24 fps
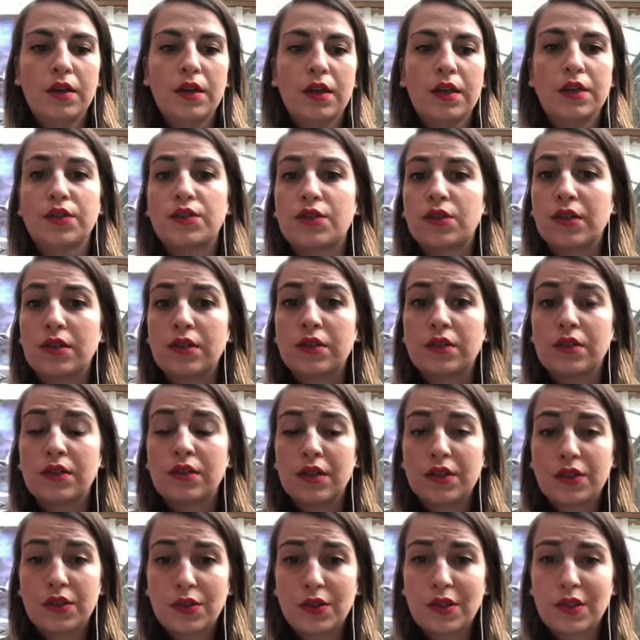historian,
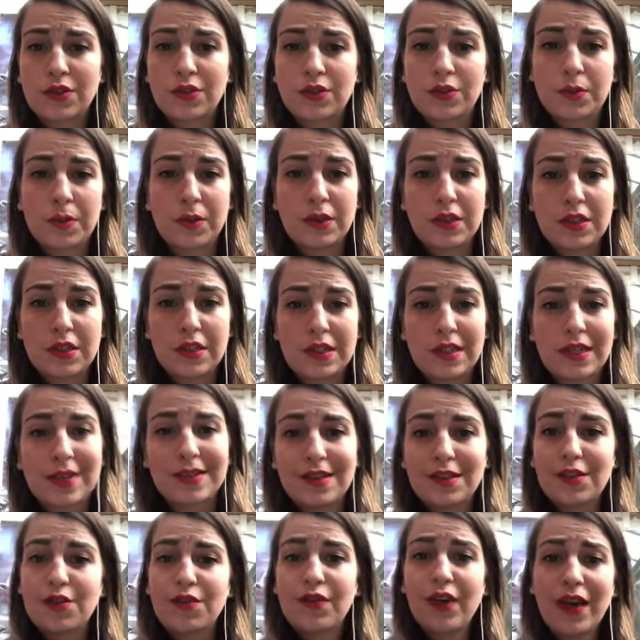historians are supposed to stick
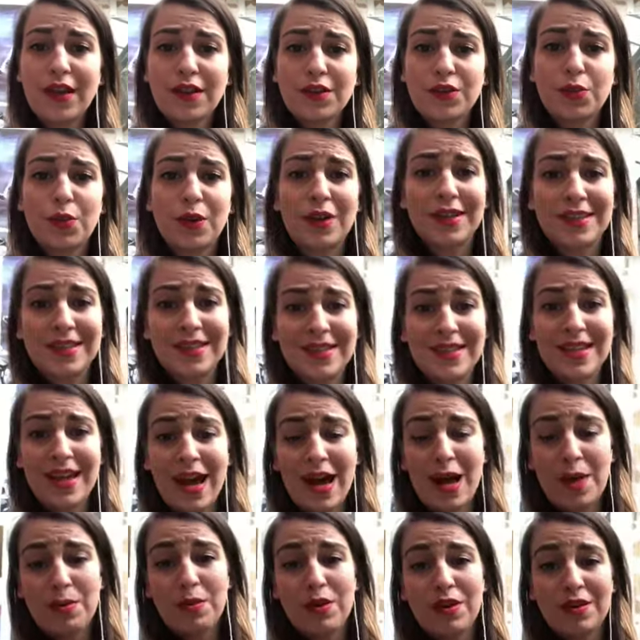to the facts, what did
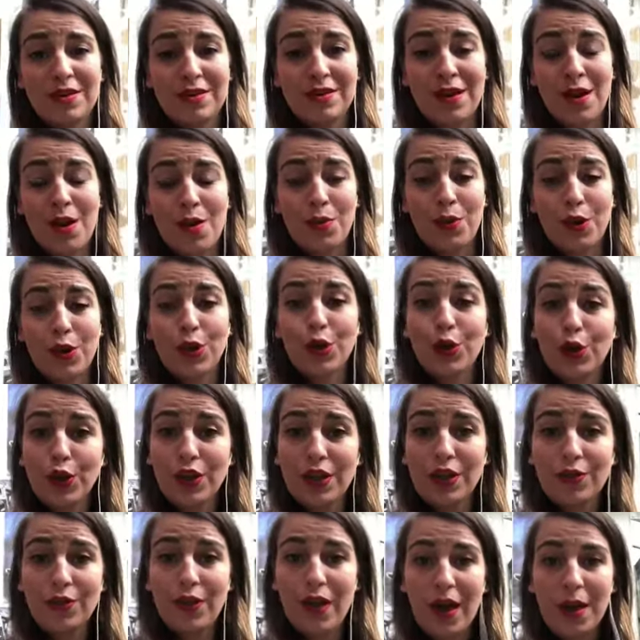happen and not what could
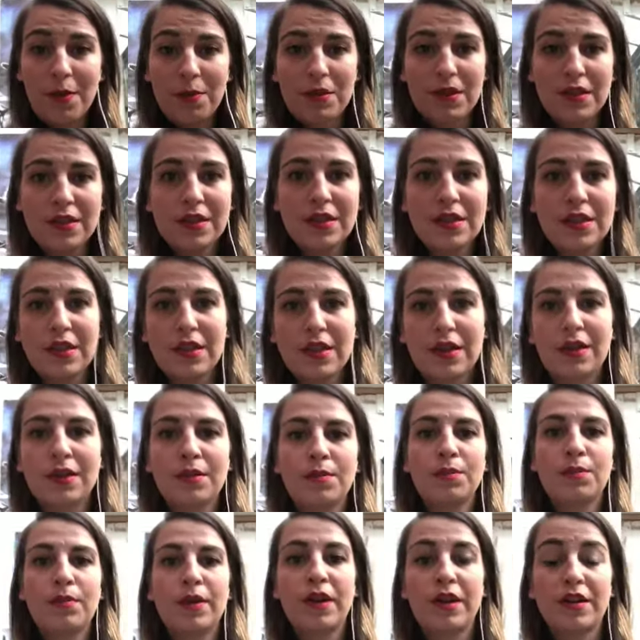have happened.
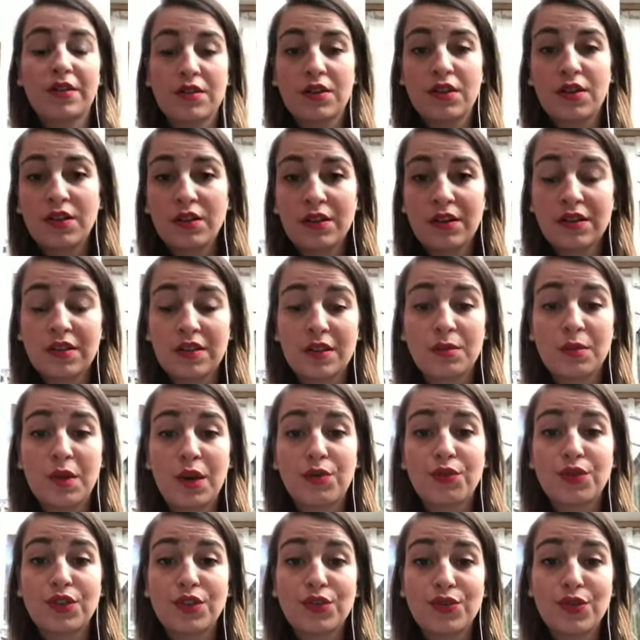Um, but as an artist, I'm not
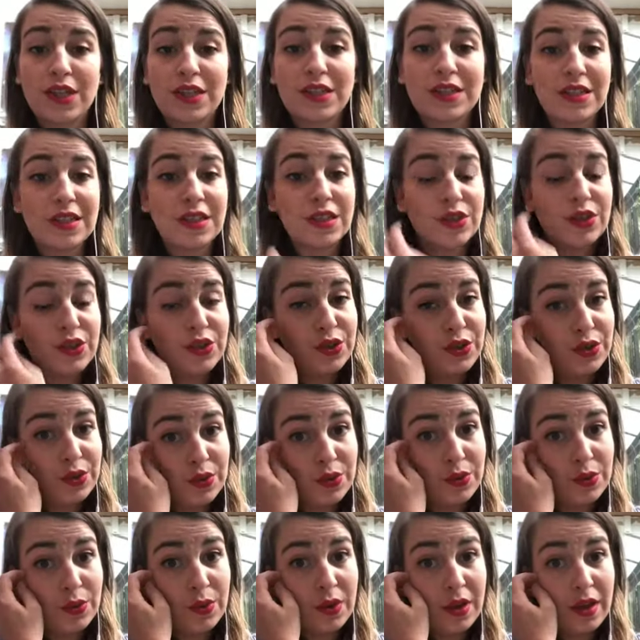restricted
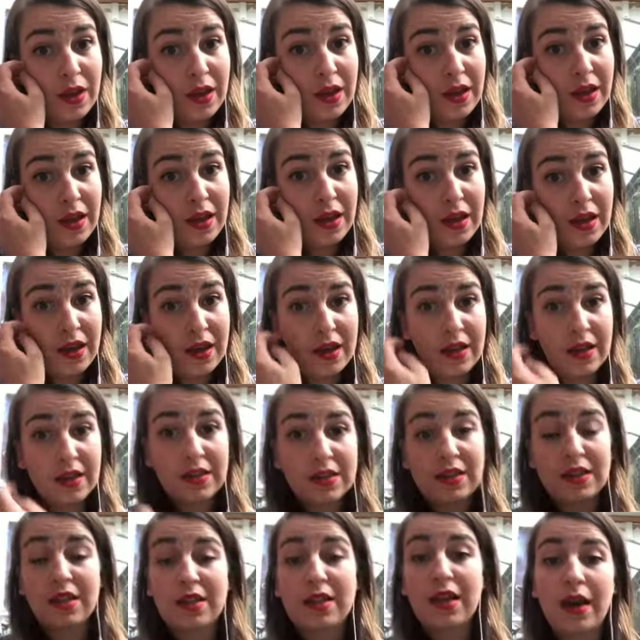to, uh,
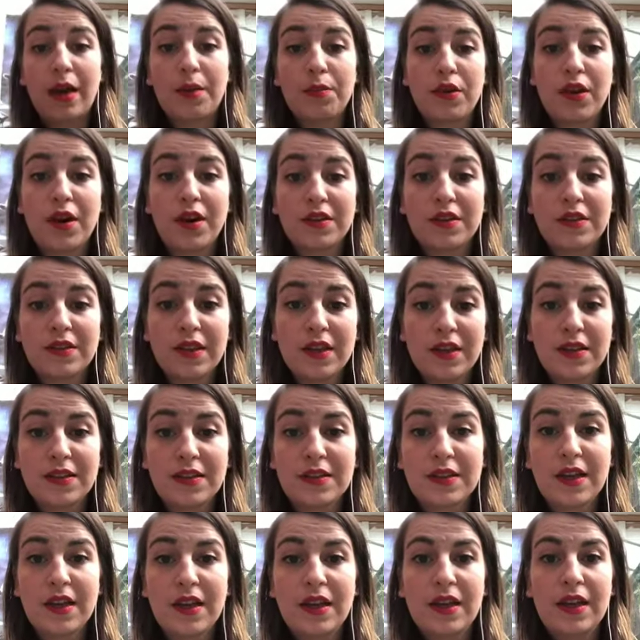to that process.